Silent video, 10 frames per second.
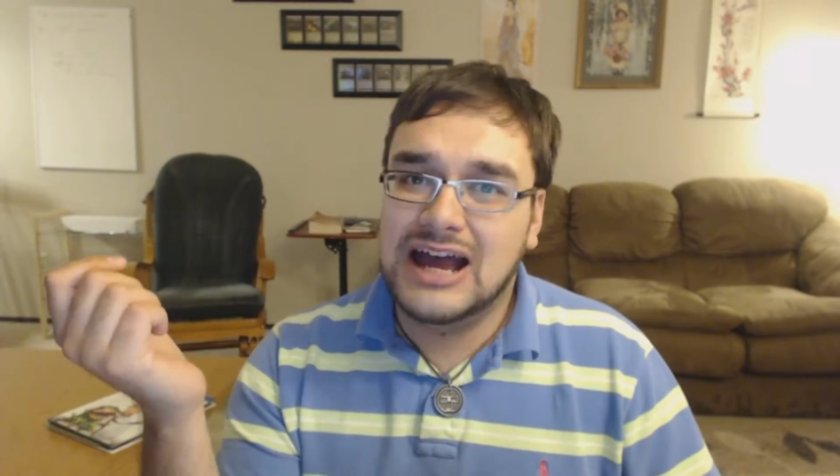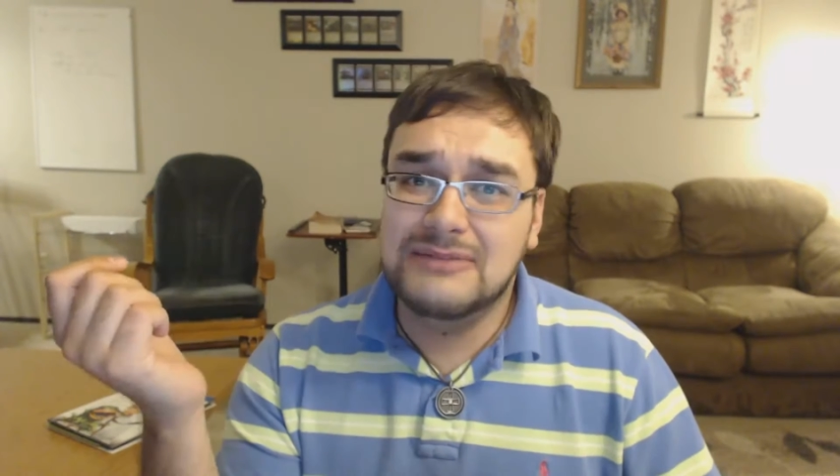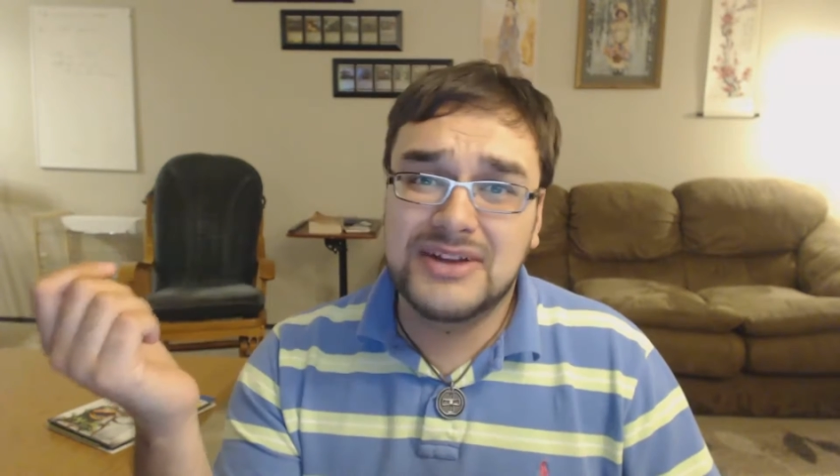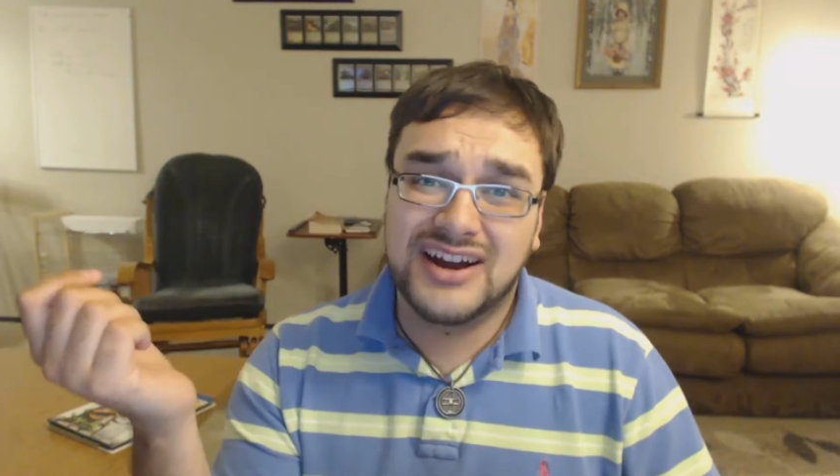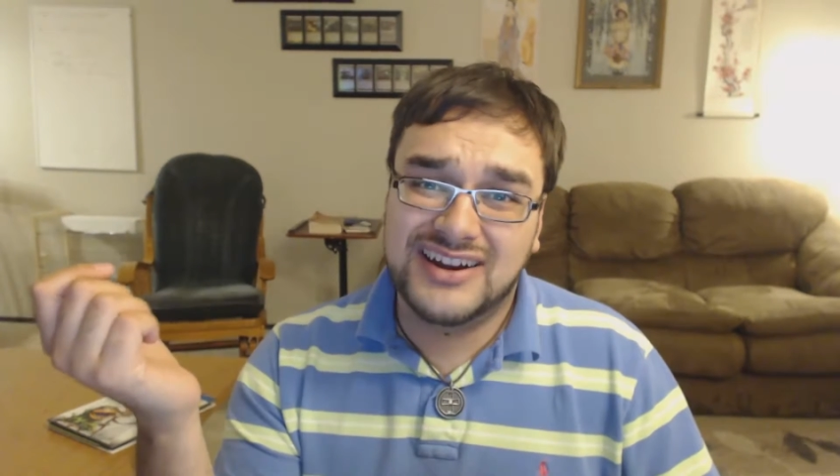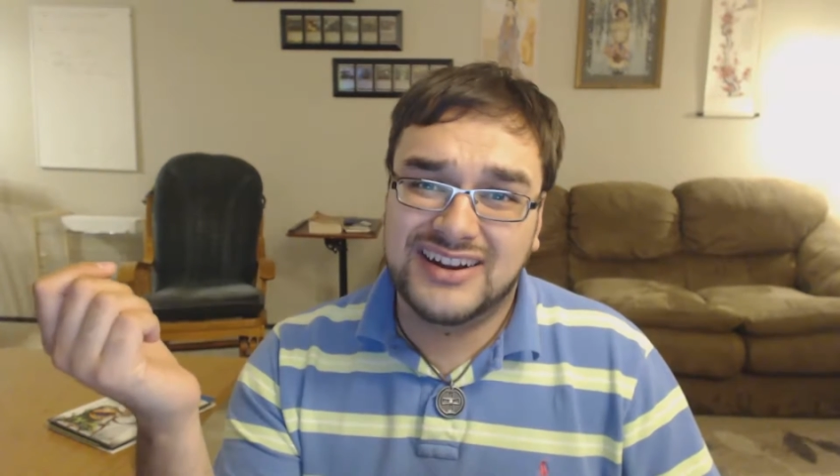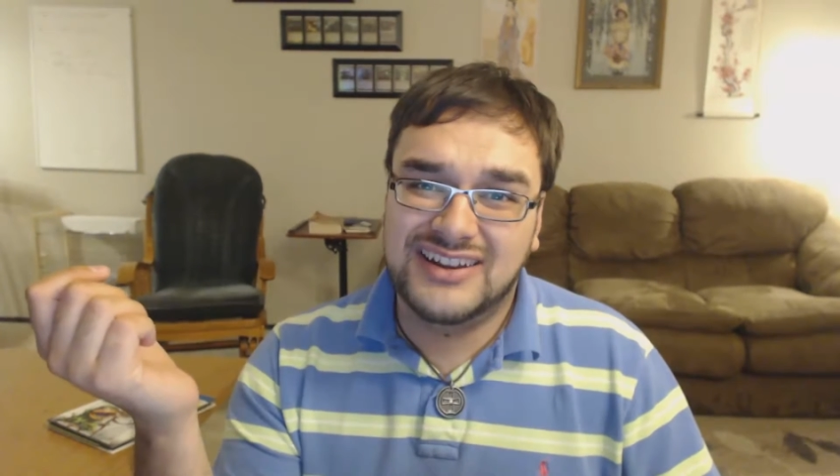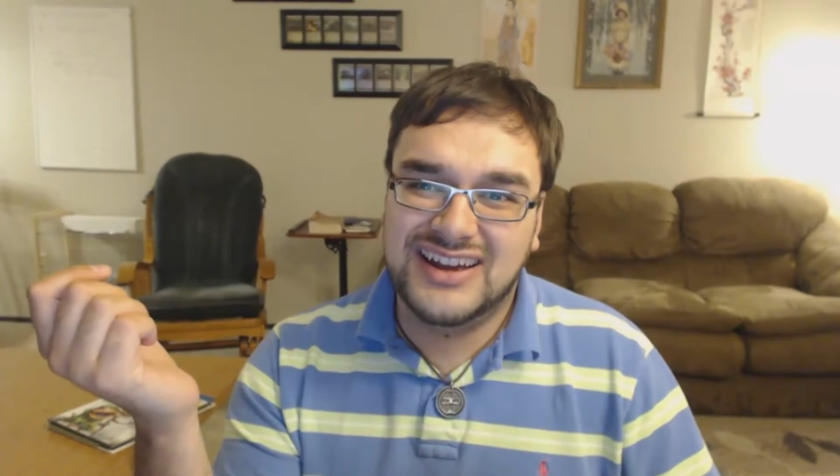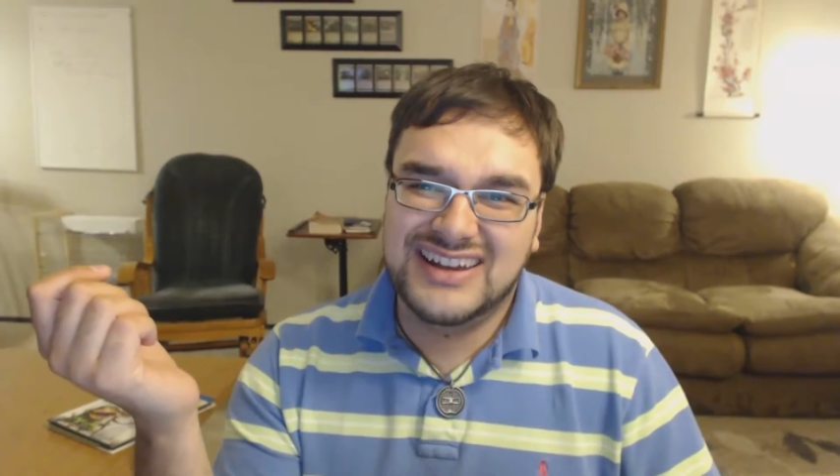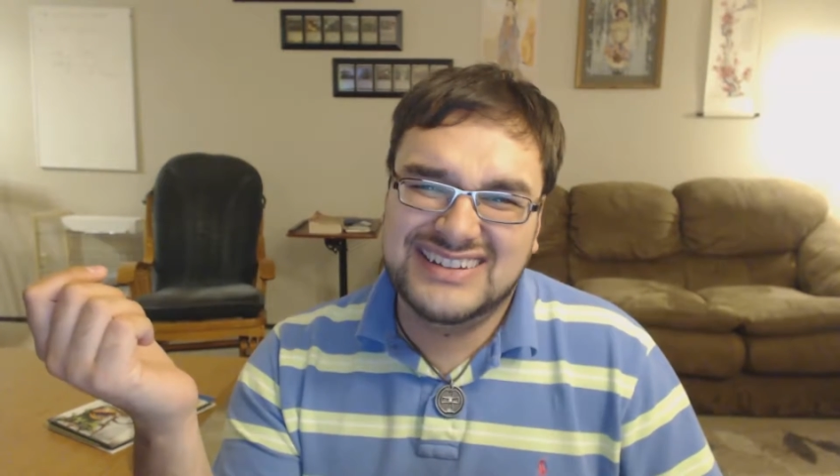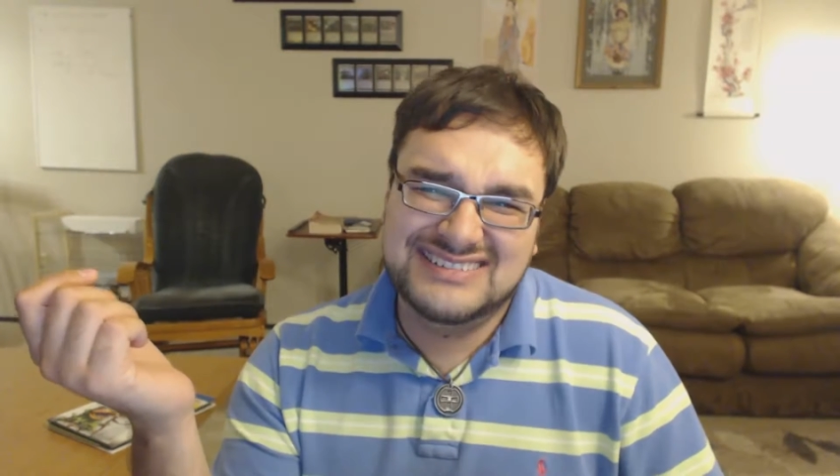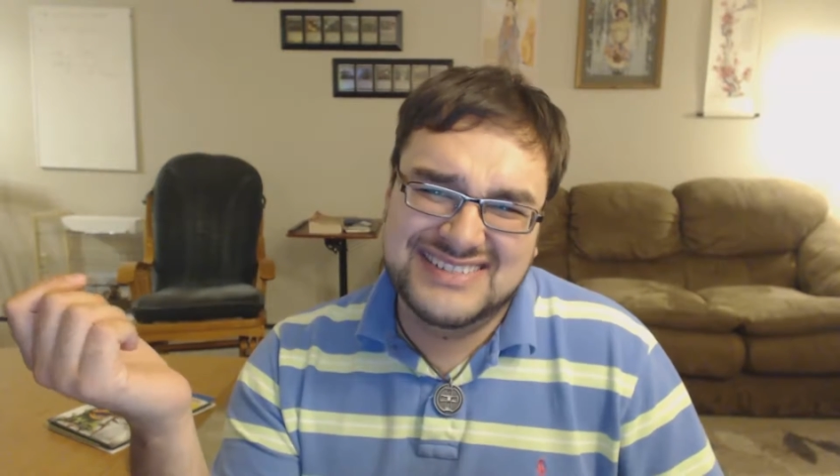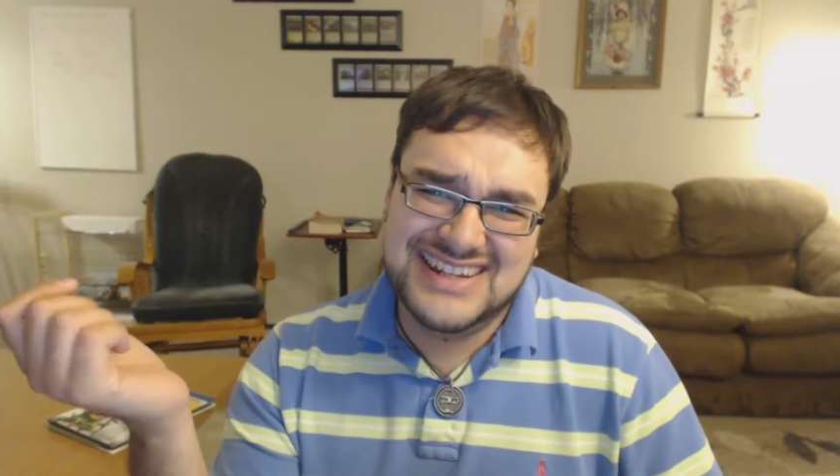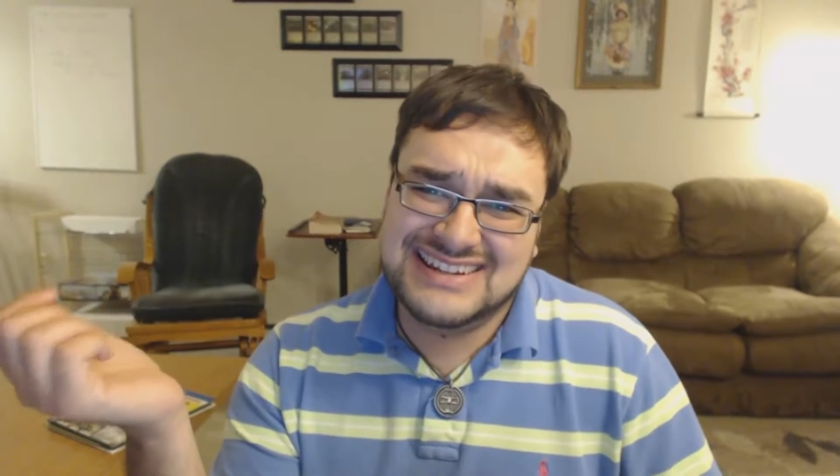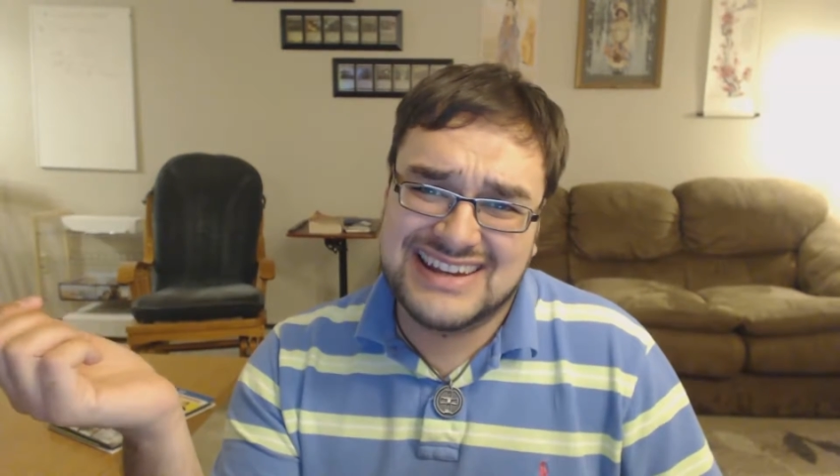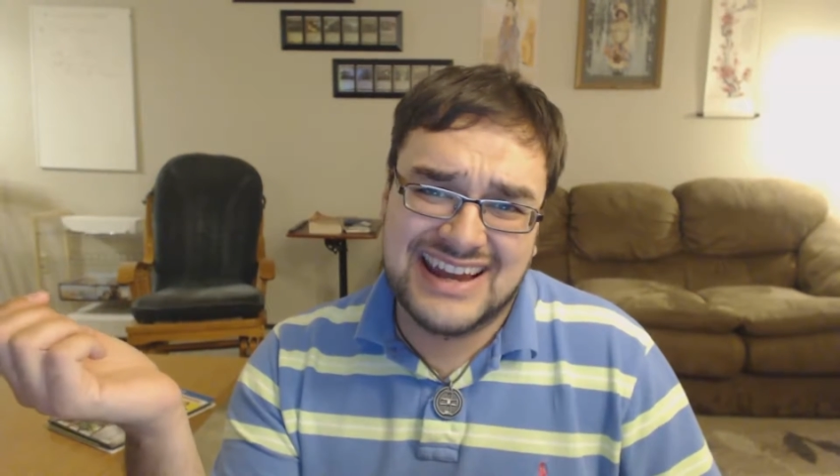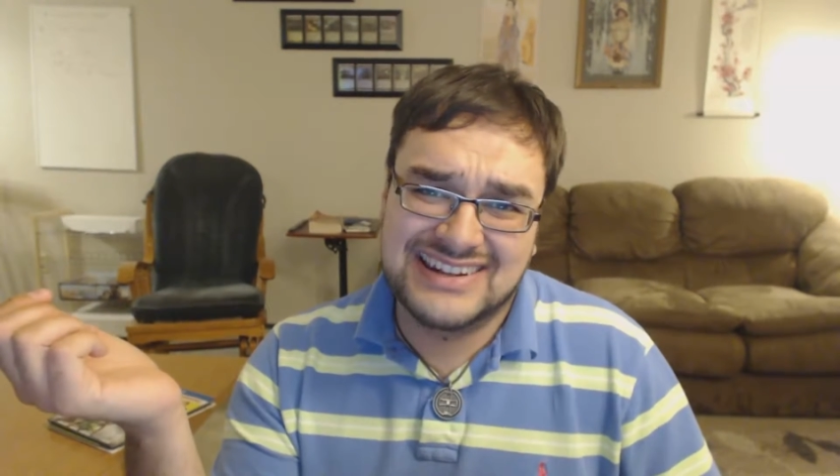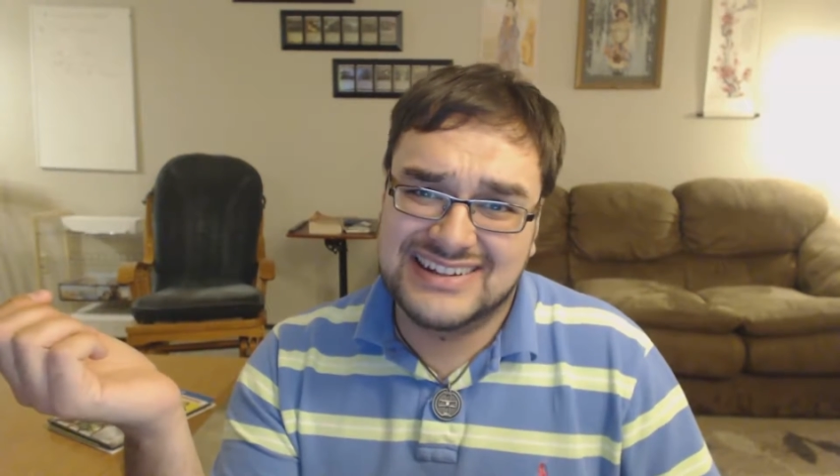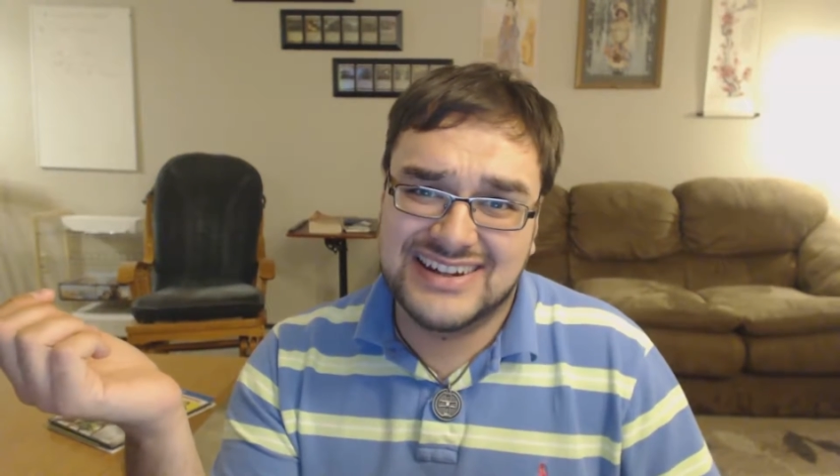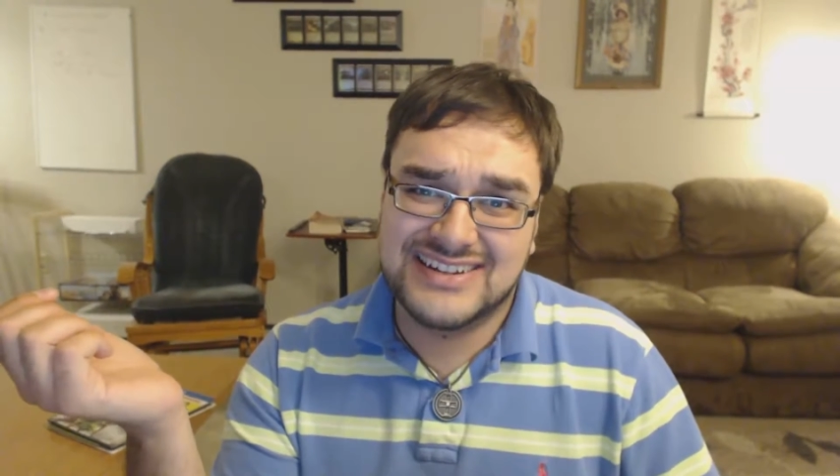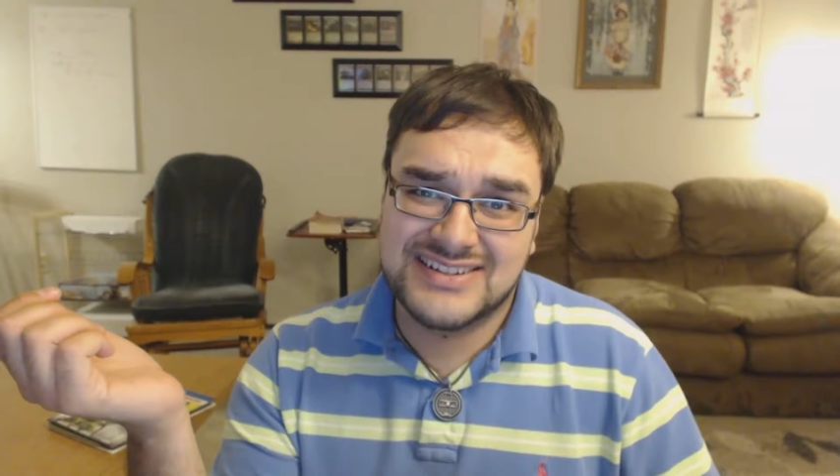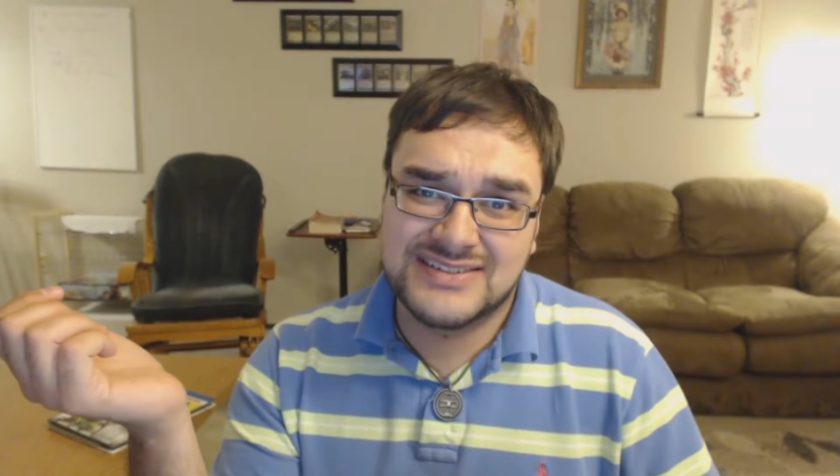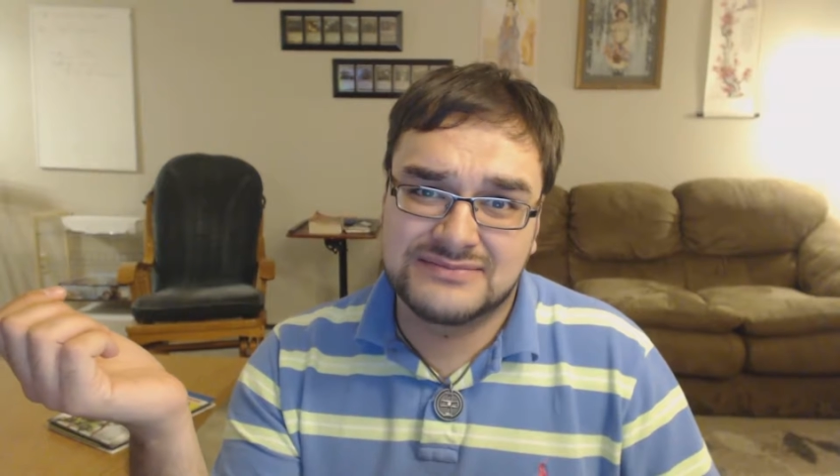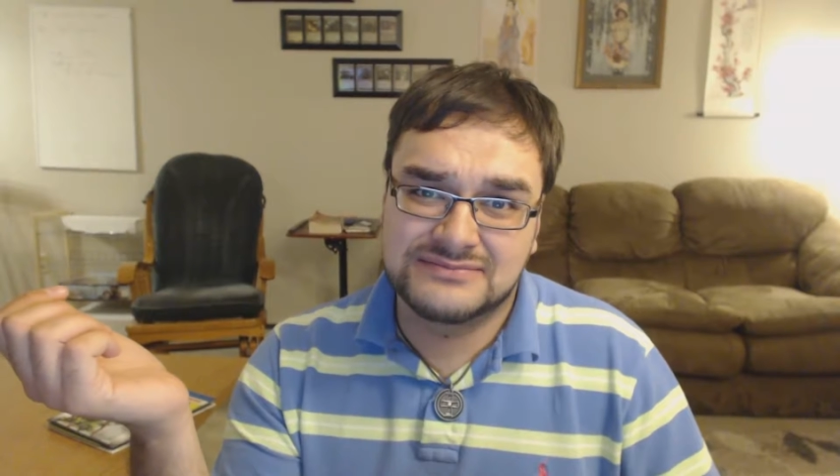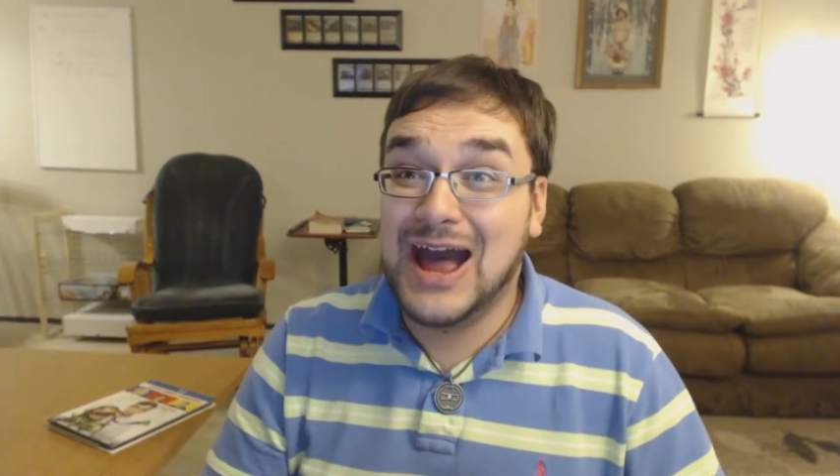I'm not gonna lie, it kinda does.